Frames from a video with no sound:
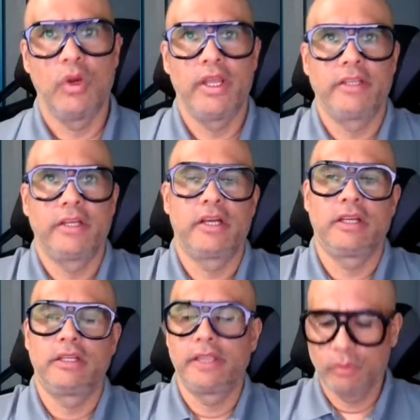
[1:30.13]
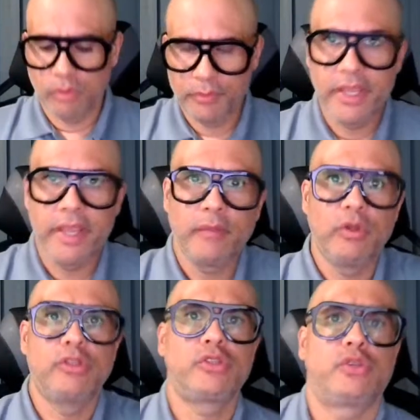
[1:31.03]
whether they will be
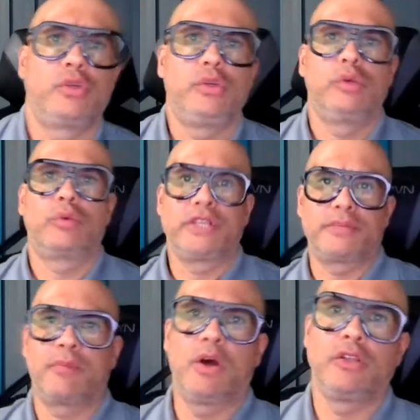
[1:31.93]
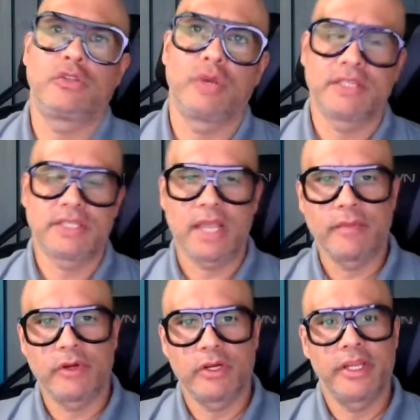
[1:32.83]
able to respond to a
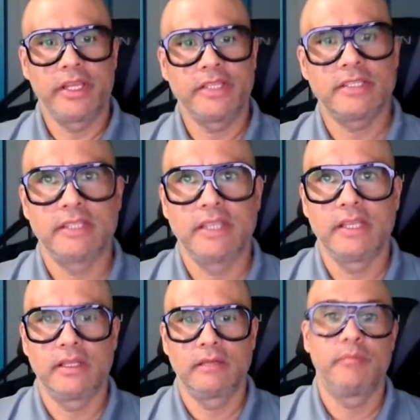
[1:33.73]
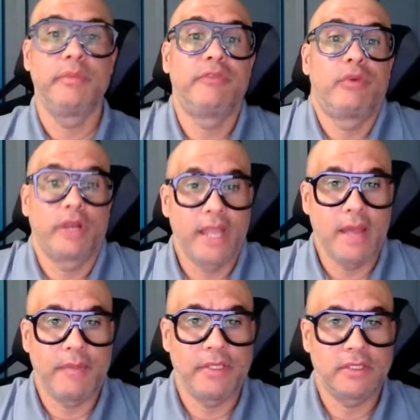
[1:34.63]
cyber incident before it
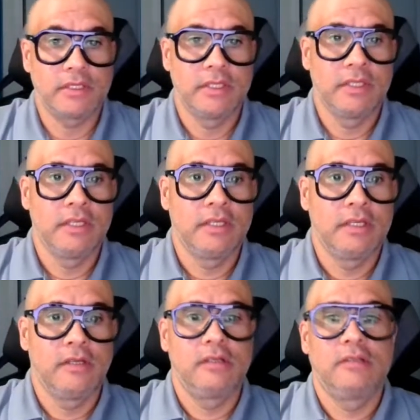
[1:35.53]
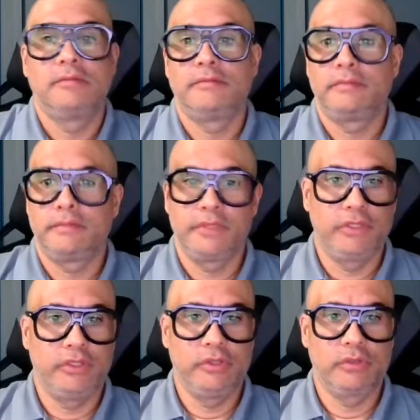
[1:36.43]
happens.
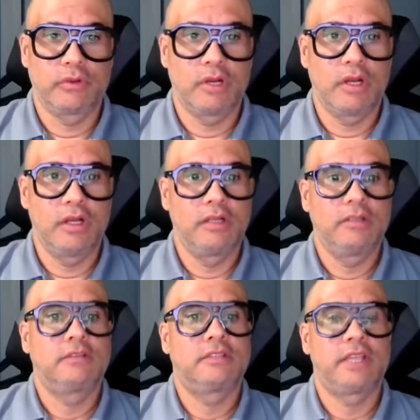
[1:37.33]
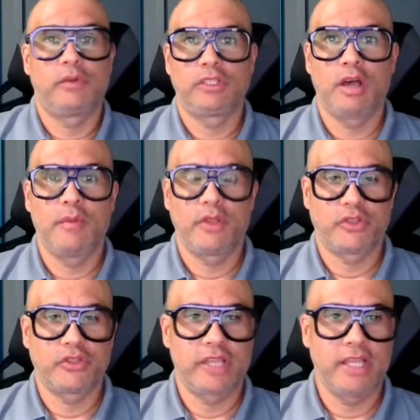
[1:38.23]
You run tabletop
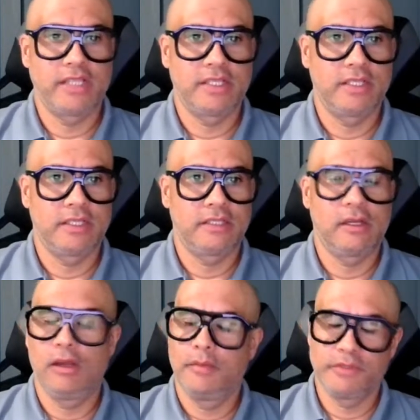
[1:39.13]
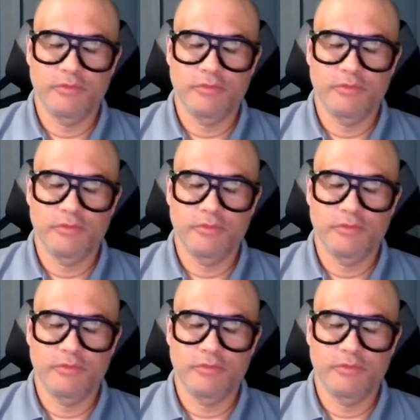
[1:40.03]
exercises,